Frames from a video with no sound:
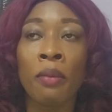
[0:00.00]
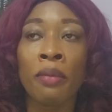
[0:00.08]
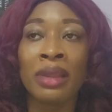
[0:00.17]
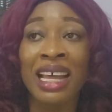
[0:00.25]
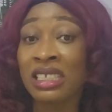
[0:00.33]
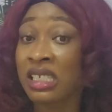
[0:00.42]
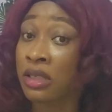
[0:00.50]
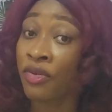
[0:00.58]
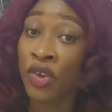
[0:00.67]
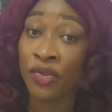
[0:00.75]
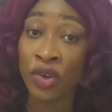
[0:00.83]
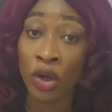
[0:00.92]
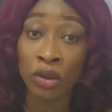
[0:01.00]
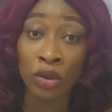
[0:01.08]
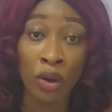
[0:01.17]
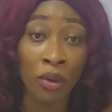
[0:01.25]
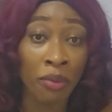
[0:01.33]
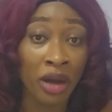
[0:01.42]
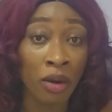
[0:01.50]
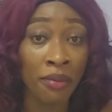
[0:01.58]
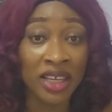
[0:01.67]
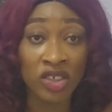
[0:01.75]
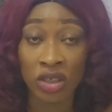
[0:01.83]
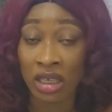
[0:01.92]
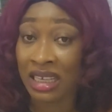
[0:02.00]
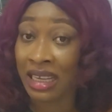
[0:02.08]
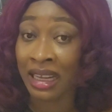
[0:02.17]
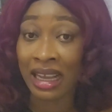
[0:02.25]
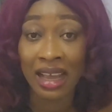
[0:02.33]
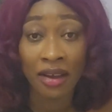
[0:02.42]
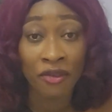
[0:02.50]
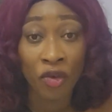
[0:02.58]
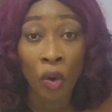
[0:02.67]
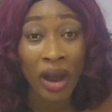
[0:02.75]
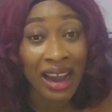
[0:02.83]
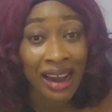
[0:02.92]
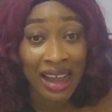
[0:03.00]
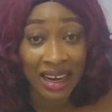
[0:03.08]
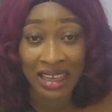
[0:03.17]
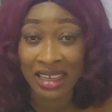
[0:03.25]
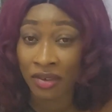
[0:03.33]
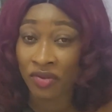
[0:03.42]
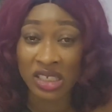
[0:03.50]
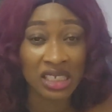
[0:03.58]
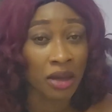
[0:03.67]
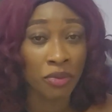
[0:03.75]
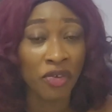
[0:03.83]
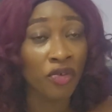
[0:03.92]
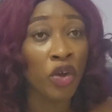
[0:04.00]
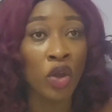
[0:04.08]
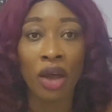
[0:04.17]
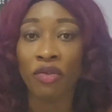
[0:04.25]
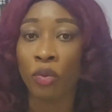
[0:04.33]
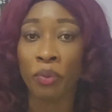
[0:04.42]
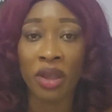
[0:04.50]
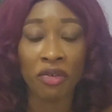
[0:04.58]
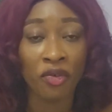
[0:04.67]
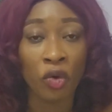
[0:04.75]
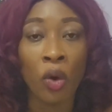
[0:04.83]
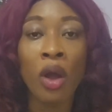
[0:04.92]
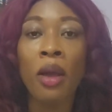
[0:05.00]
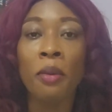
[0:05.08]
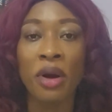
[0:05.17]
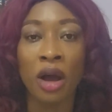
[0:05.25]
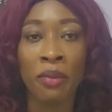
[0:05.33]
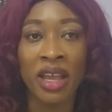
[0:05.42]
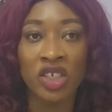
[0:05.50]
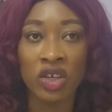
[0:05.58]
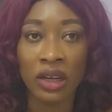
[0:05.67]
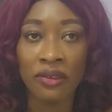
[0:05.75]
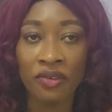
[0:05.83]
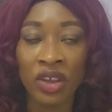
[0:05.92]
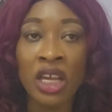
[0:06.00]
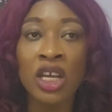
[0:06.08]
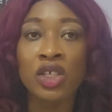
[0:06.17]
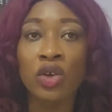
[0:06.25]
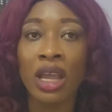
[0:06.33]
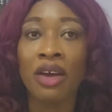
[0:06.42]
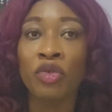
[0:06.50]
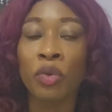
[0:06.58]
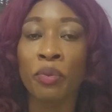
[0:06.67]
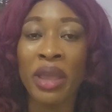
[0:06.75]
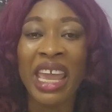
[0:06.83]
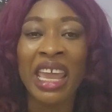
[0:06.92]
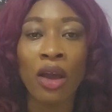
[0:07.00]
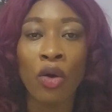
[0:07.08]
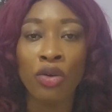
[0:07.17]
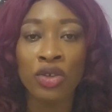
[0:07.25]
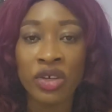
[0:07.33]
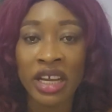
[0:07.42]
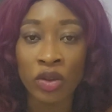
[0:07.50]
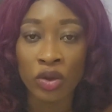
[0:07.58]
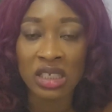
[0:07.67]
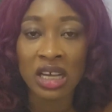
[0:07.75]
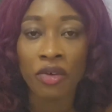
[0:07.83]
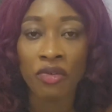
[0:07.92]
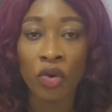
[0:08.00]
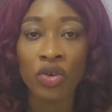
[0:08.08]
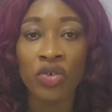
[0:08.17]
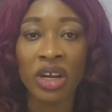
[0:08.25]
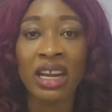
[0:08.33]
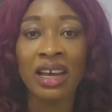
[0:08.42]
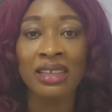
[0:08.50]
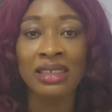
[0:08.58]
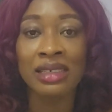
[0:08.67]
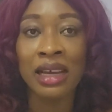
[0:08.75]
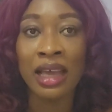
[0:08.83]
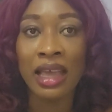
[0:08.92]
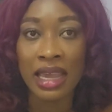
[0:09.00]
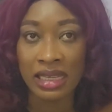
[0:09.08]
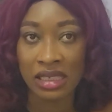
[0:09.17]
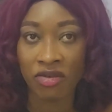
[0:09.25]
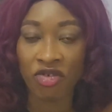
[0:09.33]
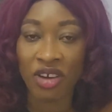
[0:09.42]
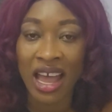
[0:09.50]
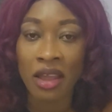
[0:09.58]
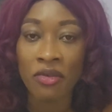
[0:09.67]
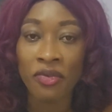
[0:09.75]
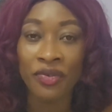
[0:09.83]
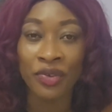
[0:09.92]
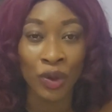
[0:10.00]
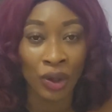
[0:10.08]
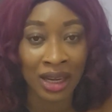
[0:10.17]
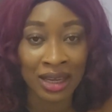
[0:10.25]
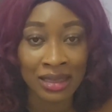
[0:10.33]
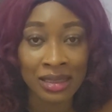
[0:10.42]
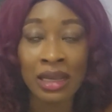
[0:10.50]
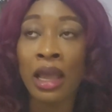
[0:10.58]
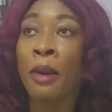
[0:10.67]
that is if you've not done biometric for Canada visa before. You have to pay for biometric fee. So you have to pay total of $185.